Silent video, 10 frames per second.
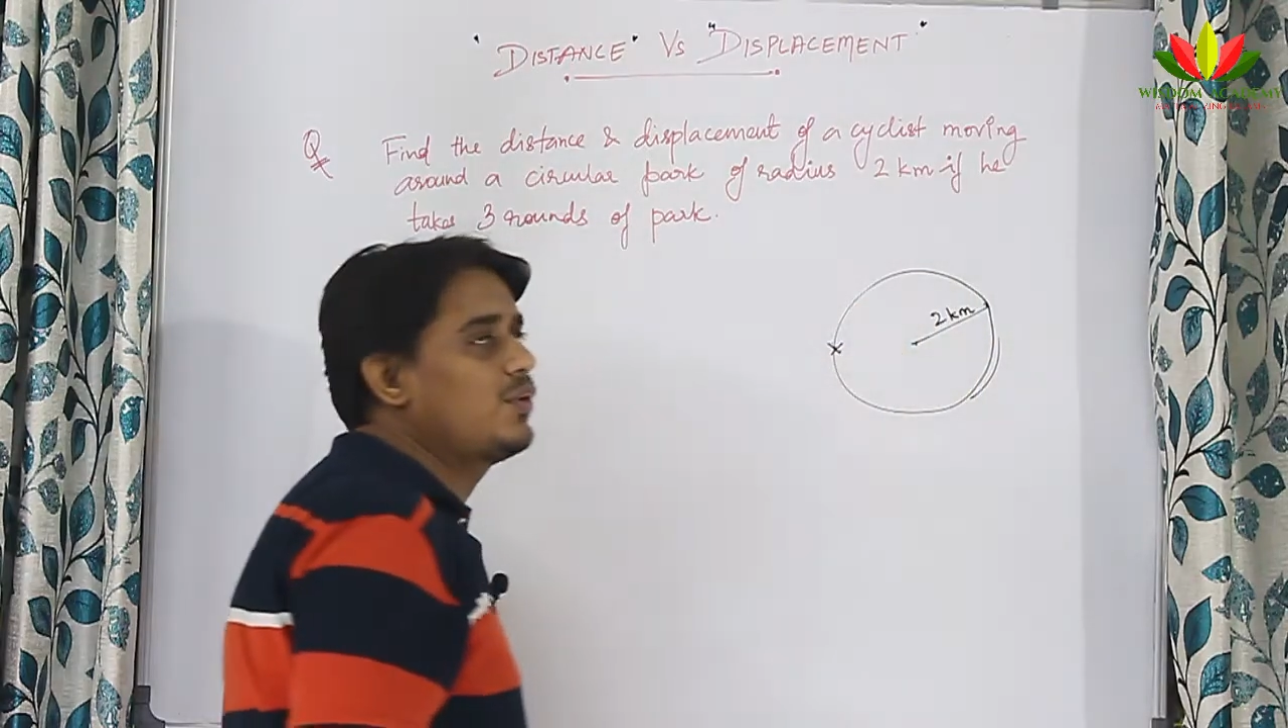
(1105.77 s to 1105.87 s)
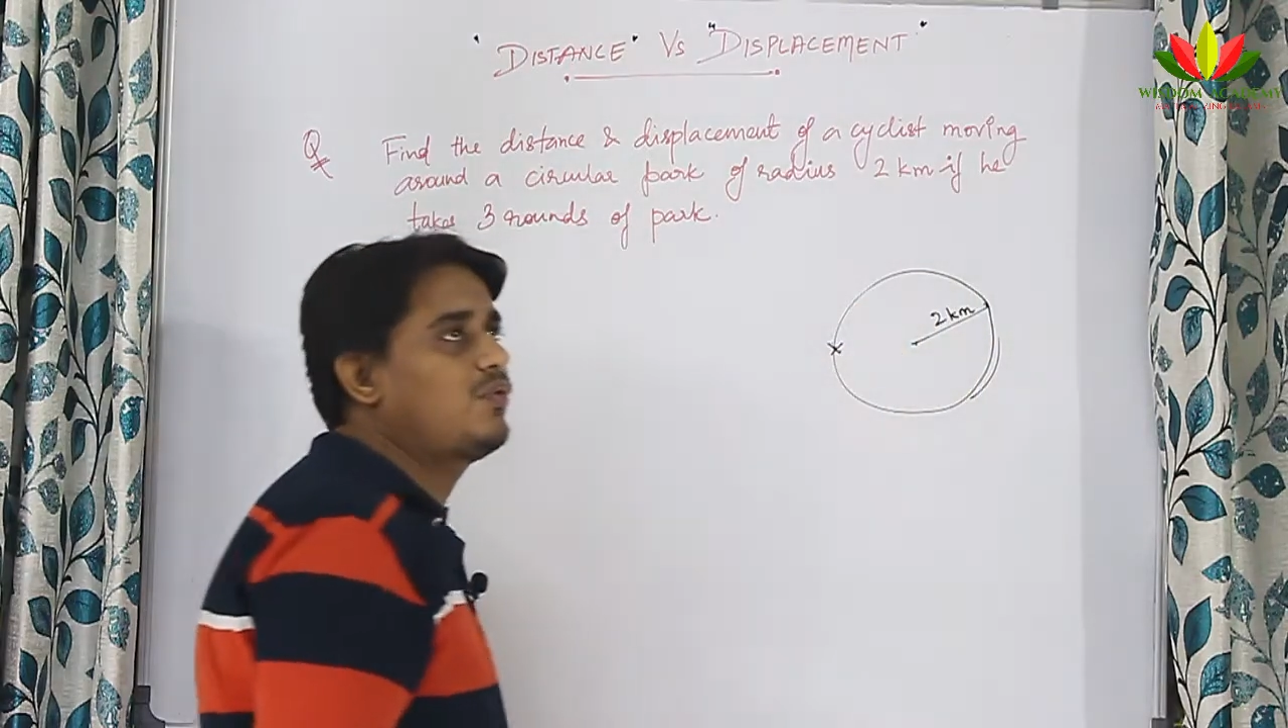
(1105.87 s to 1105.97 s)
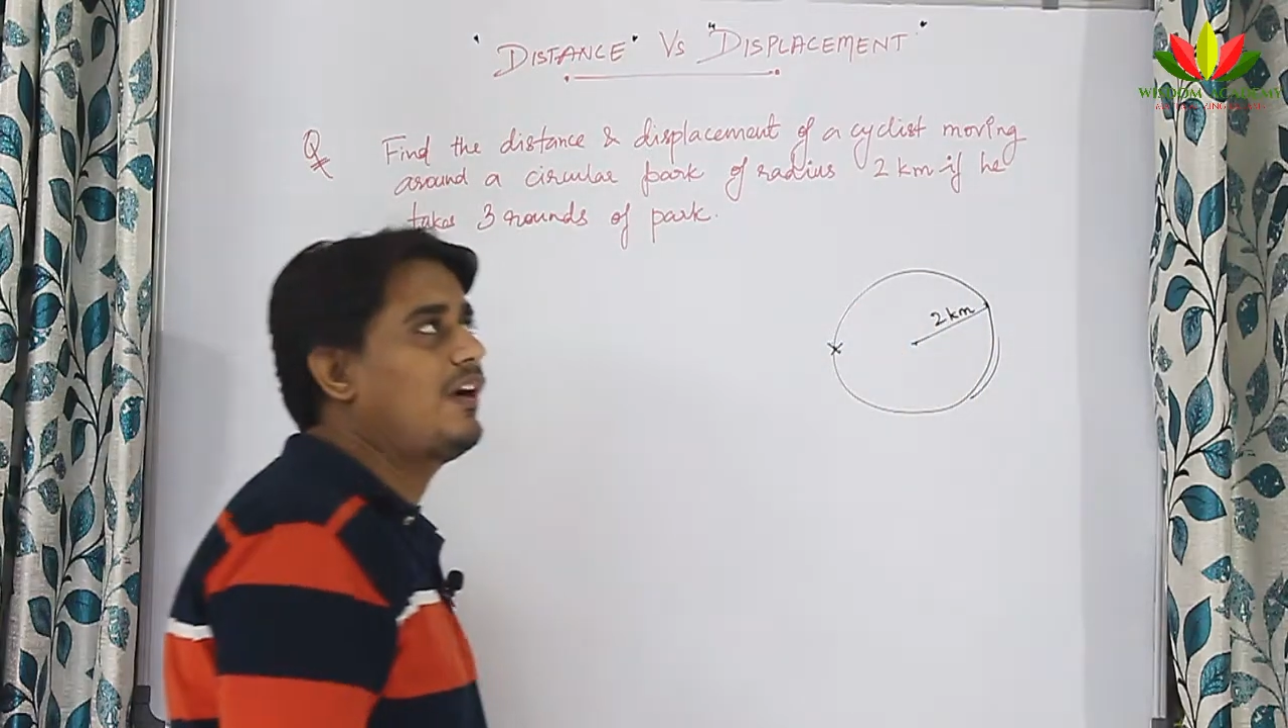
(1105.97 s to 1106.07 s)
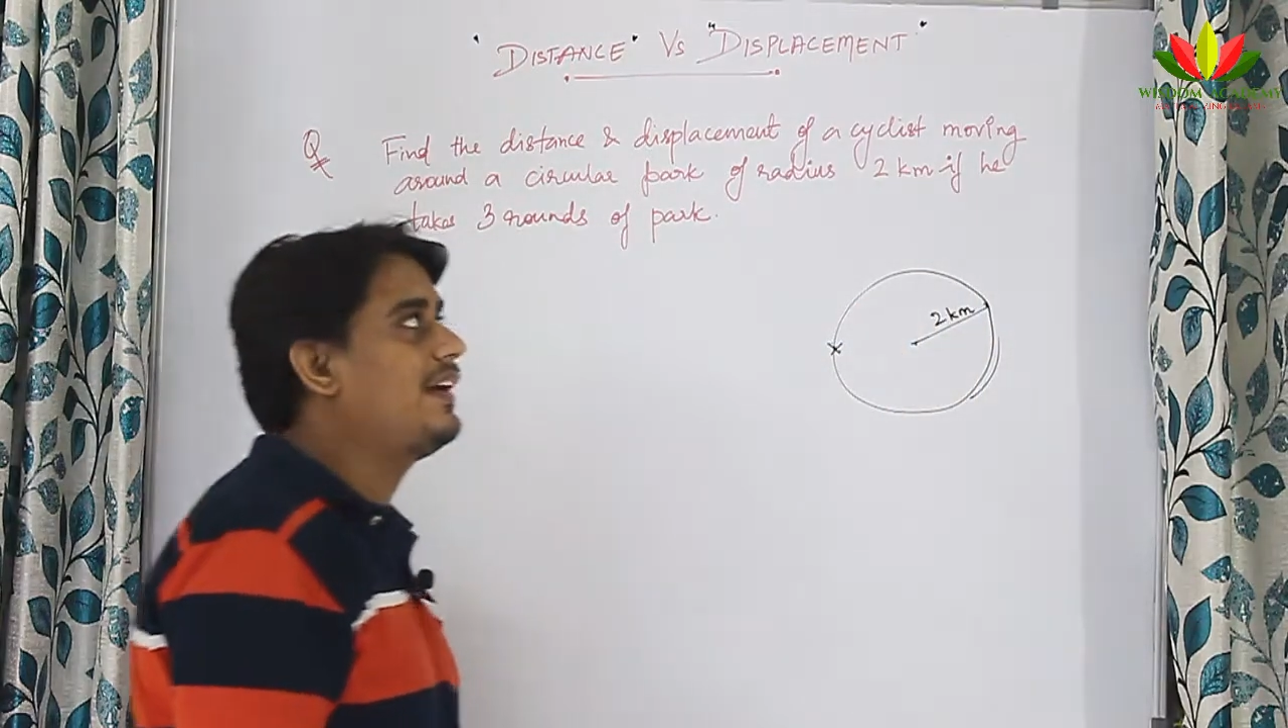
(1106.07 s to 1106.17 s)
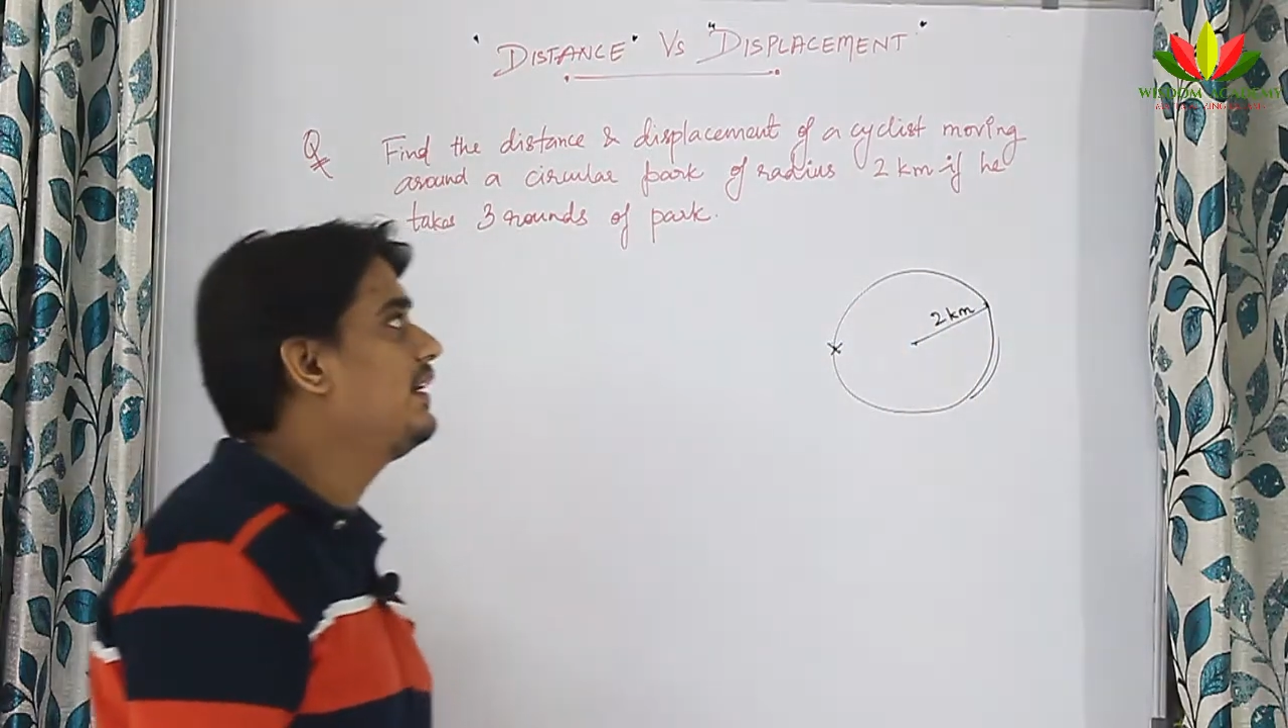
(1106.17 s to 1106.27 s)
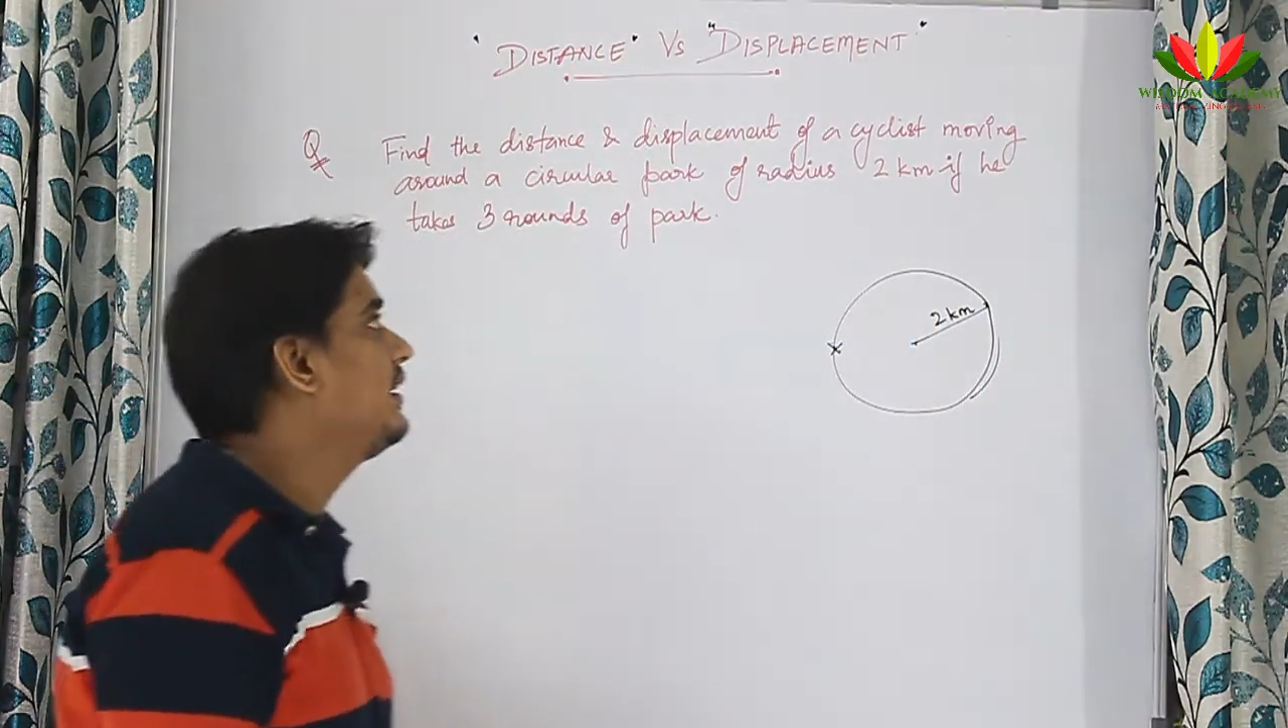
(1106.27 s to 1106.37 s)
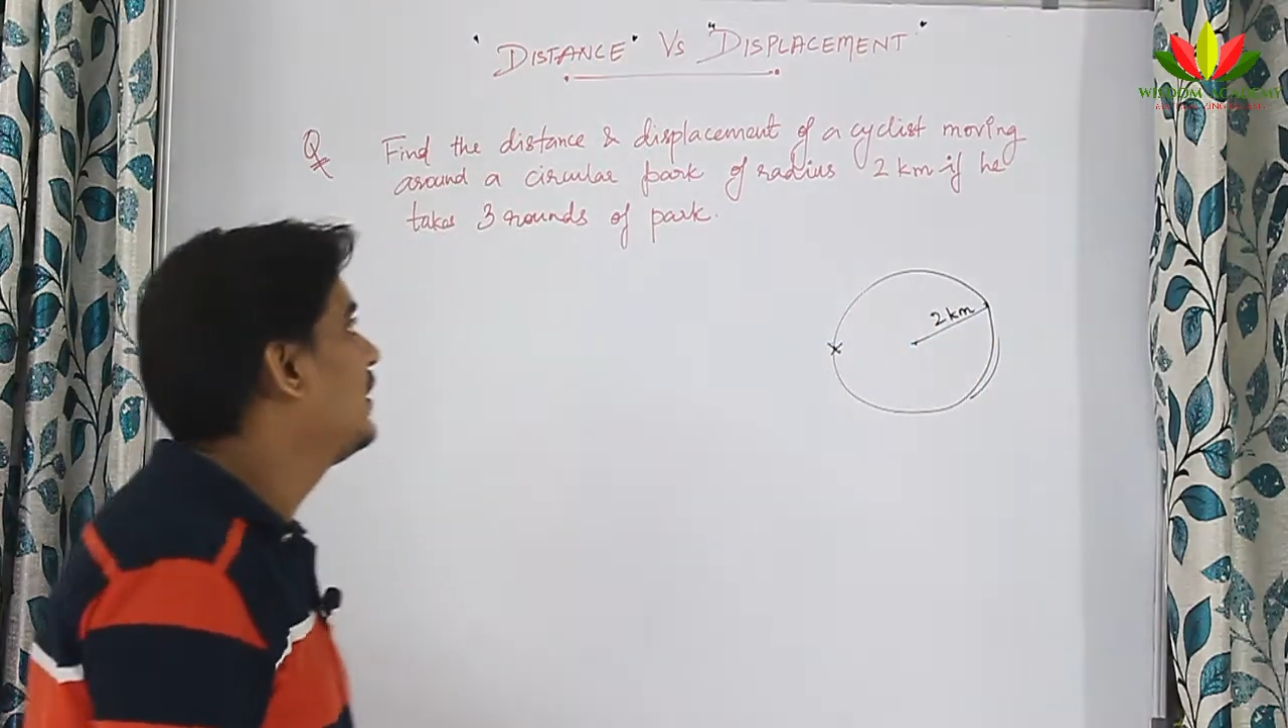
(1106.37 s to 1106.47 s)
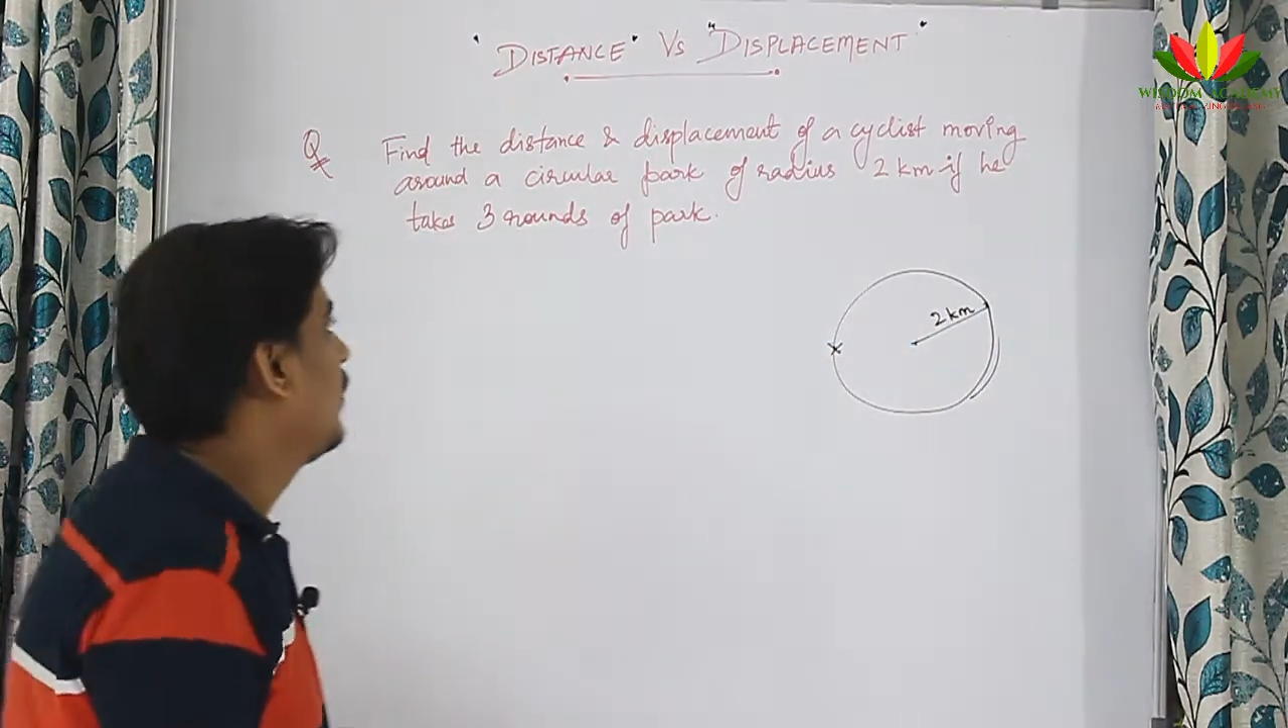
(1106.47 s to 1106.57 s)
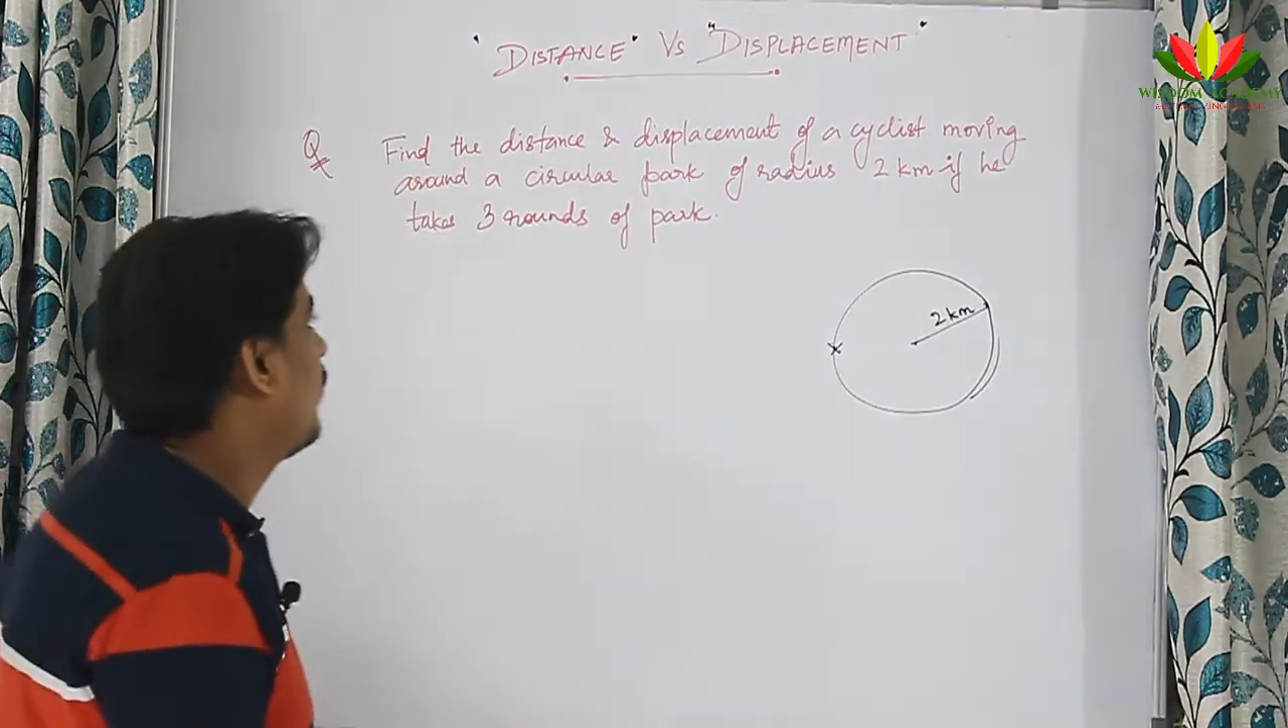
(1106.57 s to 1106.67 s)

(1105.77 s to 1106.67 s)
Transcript: to find